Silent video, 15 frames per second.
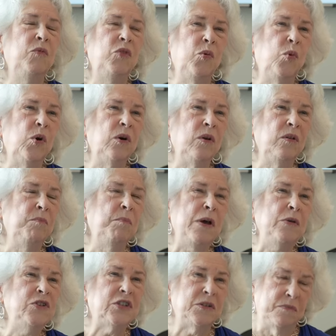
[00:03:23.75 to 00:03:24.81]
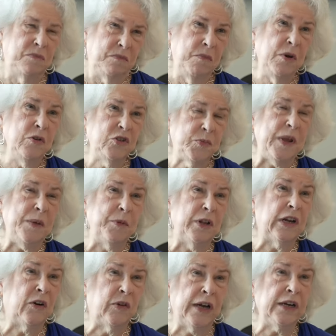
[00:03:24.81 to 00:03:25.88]
the world, most most
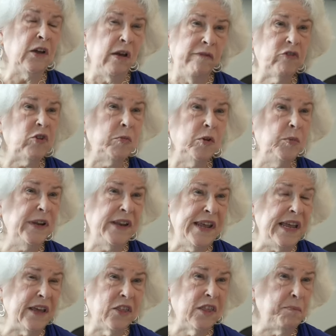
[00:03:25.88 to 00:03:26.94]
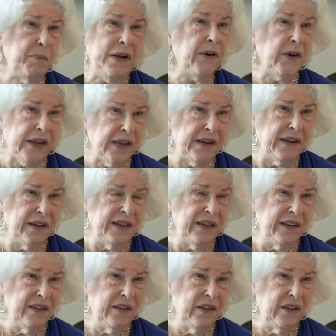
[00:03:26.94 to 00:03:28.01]
people are uncomfortable with death. Period.
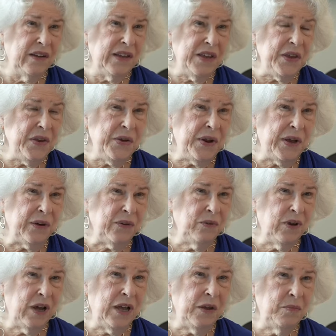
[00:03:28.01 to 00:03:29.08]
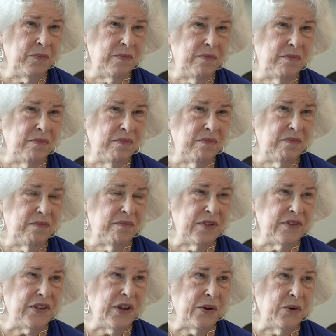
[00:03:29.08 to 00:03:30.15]
Absolutely. You know, um,
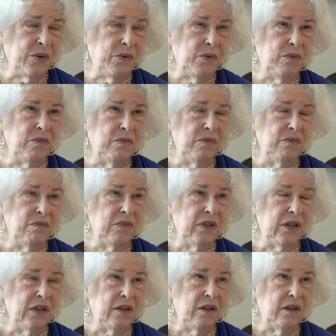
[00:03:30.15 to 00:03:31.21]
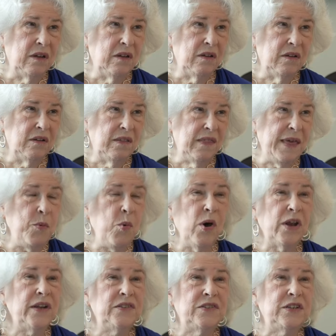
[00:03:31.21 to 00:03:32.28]
so they
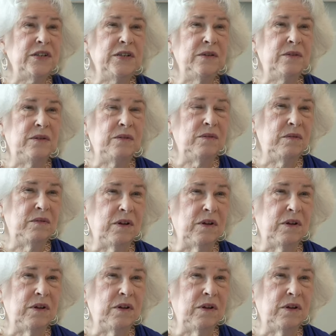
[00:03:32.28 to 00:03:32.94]
want us to.